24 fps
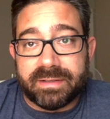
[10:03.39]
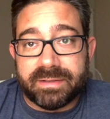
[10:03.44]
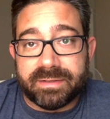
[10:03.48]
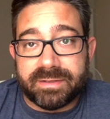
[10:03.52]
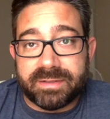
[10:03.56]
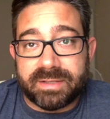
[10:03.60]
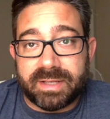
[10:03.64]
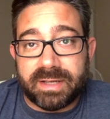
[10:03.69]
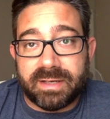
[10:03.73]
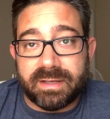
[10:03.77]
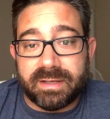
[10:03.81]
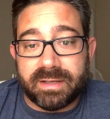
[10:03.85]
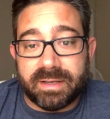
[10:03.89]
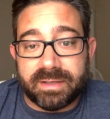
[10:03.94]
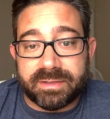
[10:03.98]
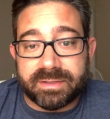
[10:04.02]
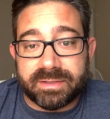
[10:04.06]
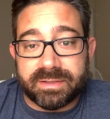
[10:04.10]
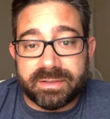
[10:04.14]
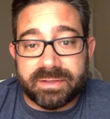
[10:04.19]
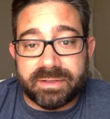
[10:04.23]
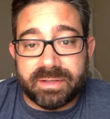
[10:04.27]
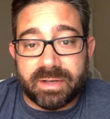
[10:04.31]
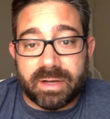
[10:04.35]
and St.
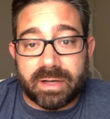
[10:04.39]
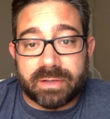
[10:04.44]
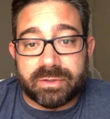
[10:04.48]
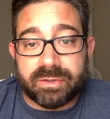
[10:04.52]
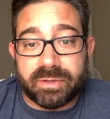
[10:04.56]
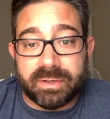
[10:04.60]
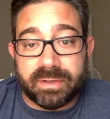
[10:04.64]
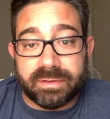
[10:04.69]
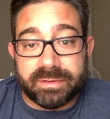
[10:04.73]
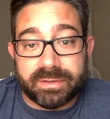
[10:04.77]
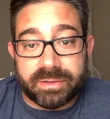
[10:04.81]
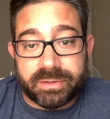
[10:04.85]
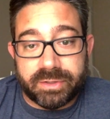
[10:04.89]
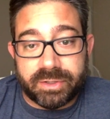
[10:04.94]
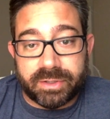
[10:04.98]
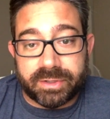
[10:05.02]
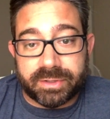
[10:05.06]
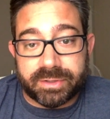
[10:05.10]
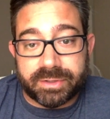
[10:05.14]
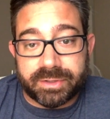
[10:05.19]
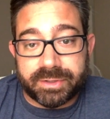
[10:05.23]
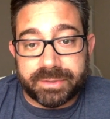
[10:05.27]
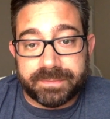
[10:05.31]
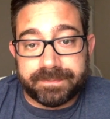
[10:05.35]
Augustine's doctrine on the
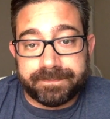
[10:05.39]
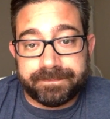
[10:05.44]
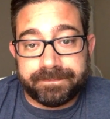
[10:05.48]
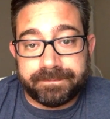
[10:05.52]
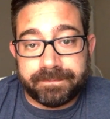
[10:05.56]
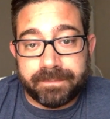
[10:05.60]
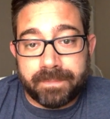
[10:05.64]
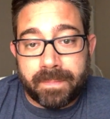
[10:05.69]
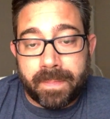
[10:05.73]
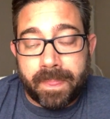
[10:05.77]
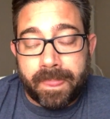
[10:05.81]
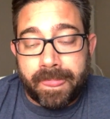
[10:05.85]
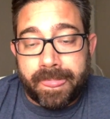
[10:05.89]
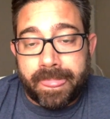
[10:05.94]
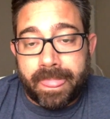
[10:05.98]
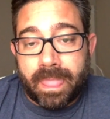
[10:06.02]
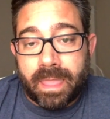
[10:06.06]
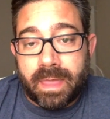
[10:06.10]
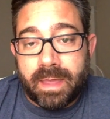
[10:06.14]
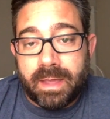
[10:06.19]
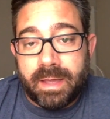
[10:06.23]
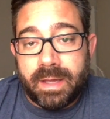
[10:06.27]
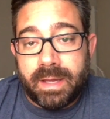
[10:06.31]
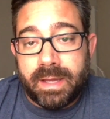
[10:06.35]
church.
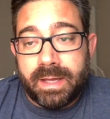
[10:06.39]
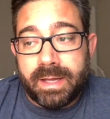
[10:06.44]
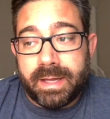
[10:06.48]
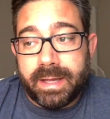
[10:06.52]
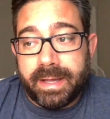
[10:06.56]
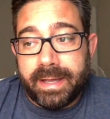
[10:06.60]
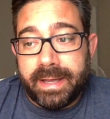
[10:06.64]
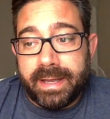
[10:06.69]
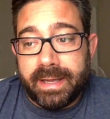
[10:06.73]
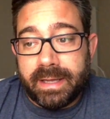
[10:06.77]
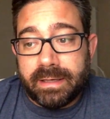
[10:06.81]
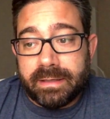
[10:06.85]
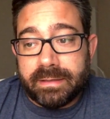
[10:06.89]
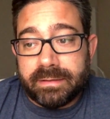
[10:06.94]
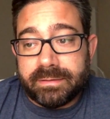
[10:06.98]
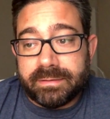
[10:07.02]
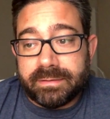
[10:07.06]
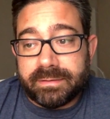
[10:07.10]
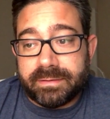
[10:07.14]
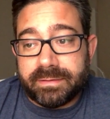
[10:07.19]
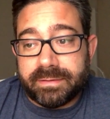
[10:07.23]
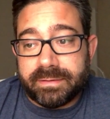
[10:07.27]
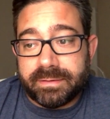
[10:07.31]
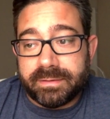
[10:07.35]

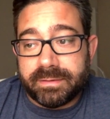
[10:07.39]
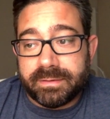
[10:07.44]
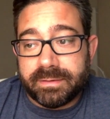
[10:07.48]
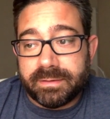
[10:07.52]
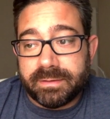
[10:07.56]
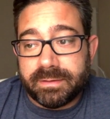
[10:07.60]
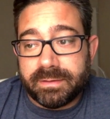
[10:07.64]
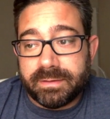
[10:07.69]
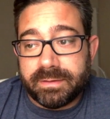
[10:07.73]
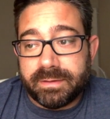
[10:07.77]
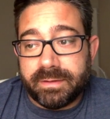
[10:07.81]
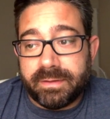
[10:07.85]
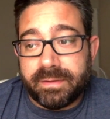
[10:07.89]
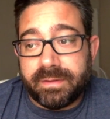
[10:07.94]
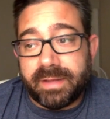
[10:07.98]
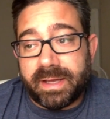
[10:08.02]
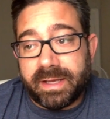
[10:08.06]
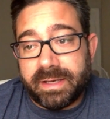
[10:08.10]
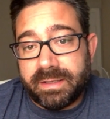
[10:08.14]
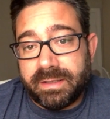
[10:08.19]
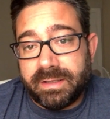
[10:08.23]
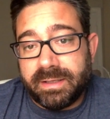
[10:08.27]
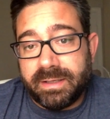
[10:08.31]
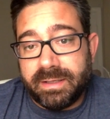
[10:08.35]
And
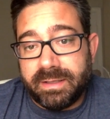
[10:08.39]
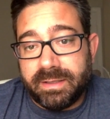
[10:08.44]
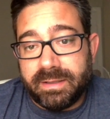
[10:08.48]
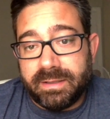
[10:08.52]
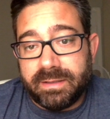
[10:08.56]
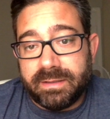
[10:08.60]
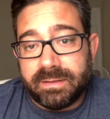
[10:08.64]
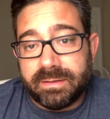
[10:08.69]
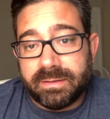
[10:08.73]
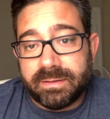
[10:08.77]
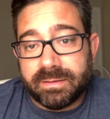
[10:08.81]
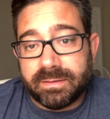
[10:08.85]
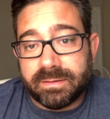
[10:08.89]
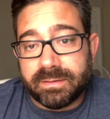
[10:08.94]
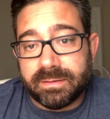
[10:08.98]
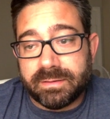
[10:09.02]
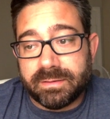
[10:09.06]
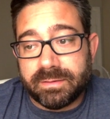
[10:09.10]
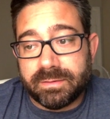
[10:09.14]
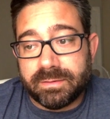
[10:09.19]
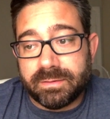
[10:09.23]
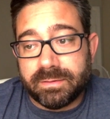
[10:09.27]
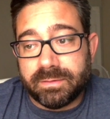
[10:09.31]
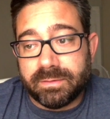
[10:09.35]
then he,
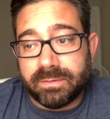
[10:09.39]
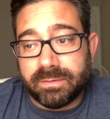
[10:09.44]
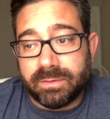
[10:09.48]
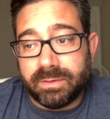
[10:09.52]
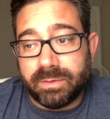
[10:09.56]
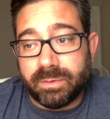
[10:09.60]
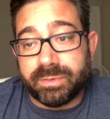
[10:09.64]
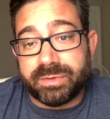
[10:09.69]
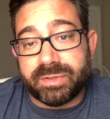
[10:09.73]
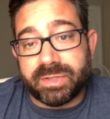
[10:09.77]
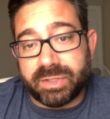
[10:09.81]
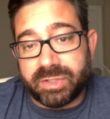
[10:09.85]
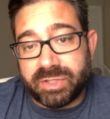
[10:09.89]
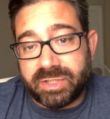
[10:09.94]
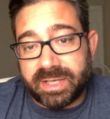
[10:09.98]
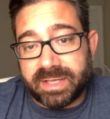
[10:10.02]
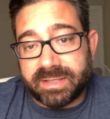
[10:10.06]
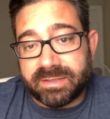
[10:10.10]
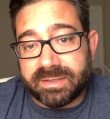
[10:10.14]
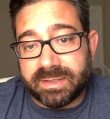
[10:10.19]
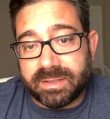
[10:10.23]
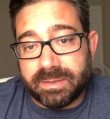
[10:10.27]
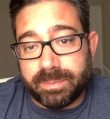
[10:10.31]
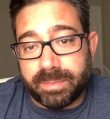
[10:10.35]
it was
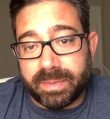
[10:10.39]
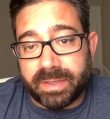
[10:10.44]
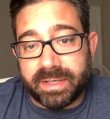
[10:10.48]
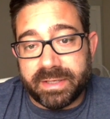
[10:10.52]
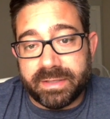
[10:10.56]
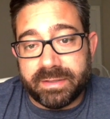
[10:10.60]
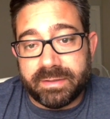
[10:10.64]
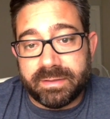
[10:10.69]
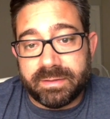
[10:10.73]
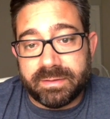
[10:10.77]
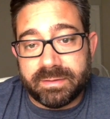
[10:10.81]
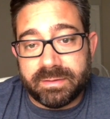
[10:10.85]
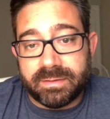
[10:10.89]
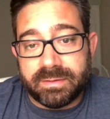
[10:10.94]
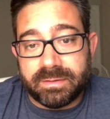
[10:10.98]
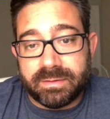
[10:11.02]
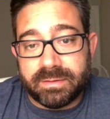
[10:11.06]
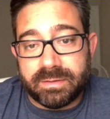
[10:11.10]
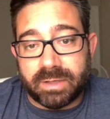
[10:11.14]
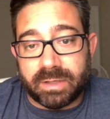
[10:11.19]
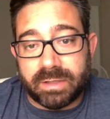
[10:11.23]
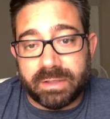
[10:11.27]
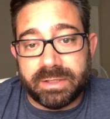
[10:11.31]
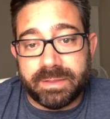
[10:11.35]
suggested by
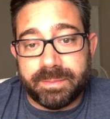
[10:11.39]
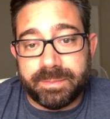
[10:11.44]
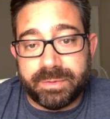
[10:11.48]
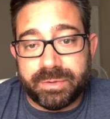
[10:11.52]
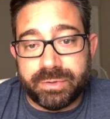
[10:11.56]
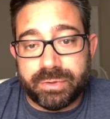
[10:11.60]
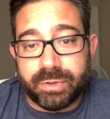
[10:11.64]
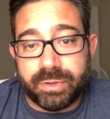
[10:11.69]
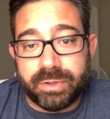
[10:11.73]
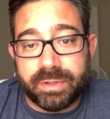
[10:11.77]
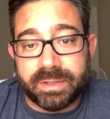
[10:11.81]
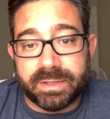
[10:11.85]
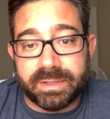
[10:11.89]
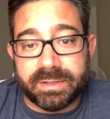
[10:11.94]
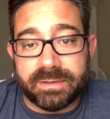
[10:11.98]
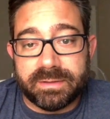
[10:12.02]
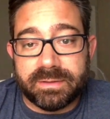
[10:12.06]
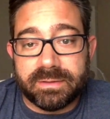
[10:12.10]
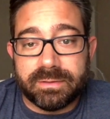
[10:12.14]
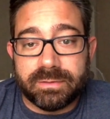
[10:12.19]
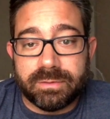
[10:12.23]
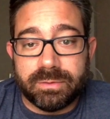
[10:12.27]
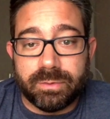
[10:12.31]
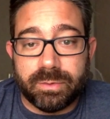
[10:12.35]
Gottlieb
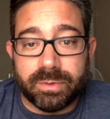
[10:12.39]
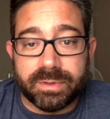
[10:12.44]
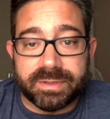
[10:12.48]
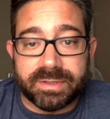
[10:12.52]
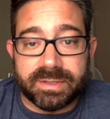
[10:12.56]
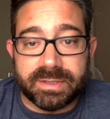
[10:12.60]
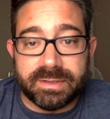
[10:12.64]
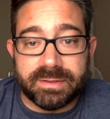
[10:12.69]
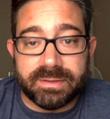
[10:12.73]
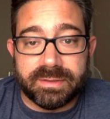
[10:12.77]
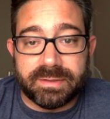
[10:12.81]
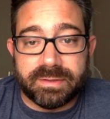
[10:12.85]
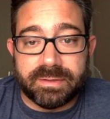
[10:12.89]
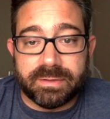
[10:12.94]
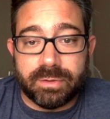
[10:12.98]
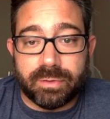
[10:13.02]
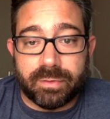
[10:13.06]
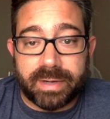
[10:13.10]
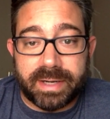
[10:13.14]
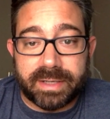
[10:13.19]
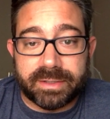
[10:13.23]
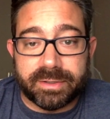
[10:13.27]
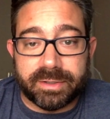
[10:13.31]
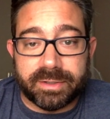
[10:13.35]
Söhngen, who was his
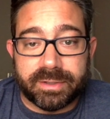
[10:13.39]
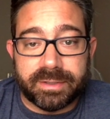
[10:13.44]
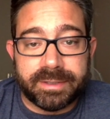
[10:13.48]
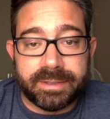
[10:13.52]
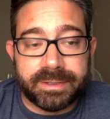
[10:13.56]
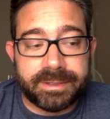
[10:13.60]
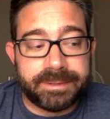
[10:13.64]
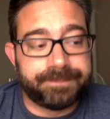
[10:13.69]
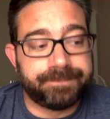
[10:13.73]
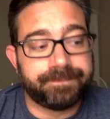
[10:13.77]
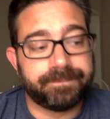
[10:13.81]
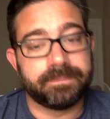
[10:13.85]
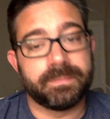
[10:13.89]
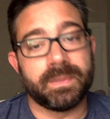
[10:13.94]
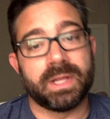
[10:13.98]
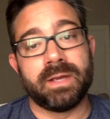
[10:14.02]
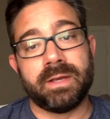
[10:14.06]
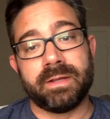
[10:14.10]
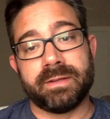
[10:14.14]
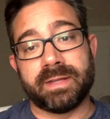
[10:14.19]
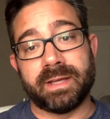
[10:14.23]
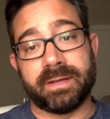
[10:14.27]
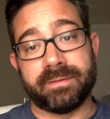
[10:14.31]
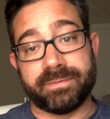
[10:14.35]
director,
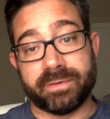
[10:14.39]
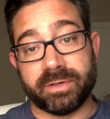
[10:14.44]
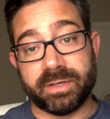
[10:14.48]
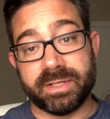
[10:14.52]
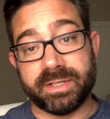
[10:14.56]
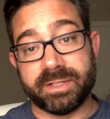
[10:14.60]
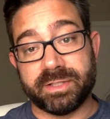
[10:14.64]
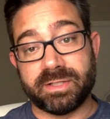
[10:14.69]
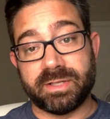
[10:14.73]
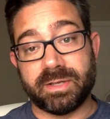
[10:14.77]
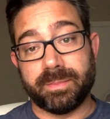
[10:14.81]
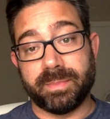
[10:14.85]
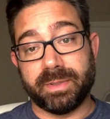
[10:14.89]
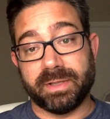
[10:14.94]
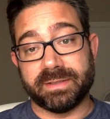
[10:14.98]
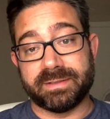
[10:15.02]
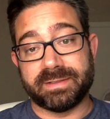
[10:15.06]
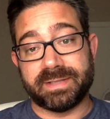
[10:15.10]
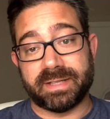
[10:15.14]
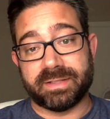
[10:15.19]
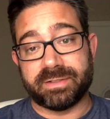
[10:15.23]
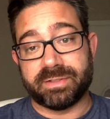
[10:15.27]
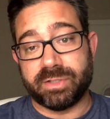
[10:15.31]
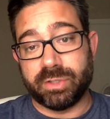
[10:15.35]
that for his
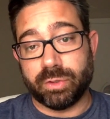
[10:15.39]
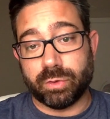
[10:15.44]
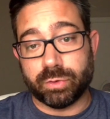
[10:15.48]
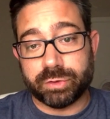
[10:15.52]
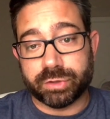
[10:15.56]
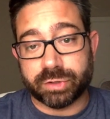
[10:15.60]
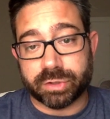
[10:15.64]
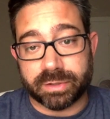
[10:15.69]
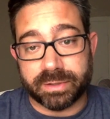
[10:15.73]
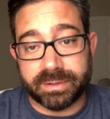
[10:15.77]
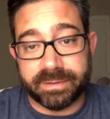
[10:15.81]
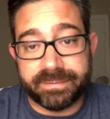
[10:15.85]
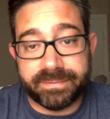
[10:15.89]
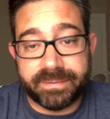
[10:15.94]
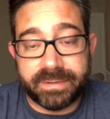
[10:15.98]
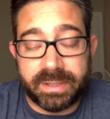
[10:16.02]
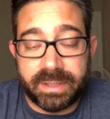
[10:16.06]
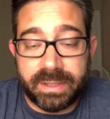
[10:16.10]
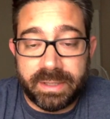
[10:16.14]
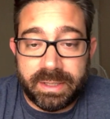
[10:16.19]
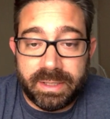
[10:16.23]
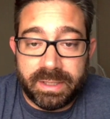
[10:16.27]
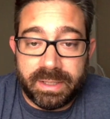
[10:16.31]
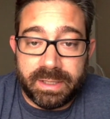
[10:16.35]
Habilitationsschrift,
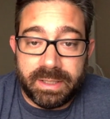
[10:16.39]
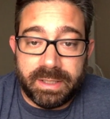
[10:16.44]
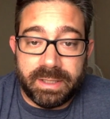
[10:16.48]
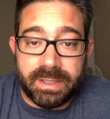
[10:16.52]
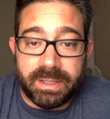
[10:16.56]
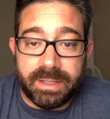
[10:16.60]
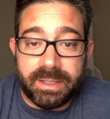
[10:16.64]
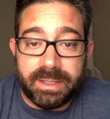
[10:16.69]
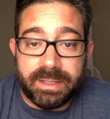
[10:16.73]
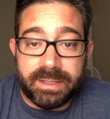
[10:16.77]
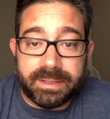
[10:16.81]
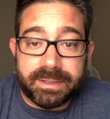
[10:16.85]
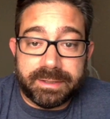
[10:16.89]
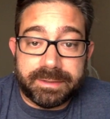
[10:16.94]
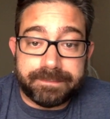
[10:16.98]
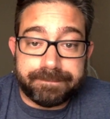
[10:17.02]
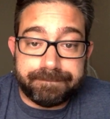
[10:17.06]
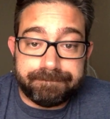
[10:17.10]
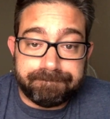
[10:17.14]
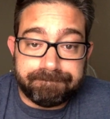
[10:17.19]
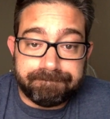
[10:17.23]
he